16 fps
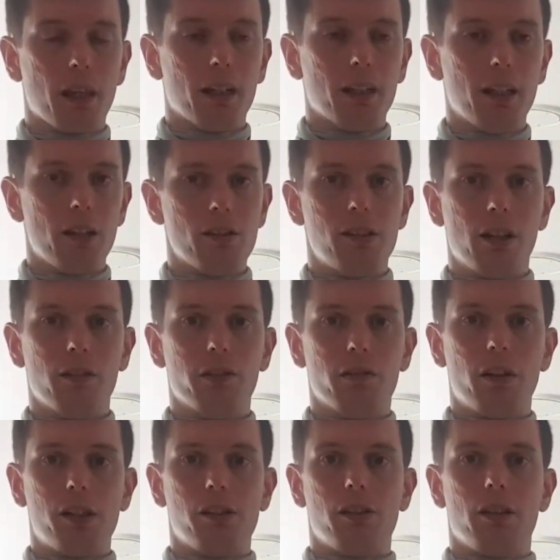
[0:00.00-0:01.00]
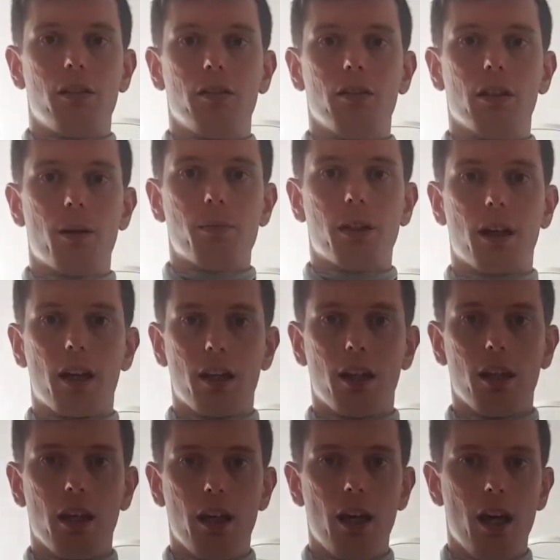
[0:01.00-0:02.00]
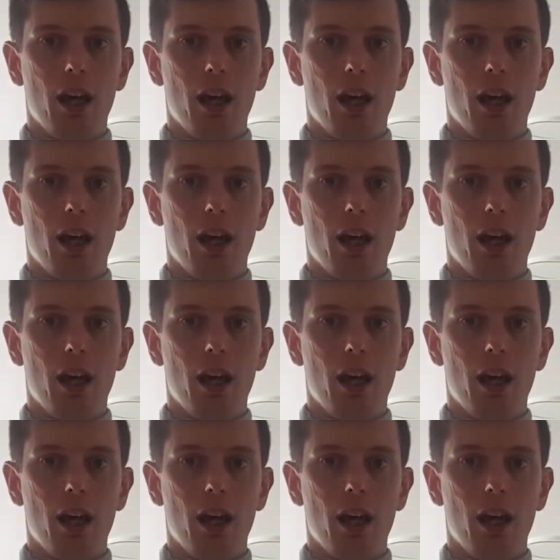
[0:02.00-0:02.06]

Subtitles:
Get yourself registered and all up together.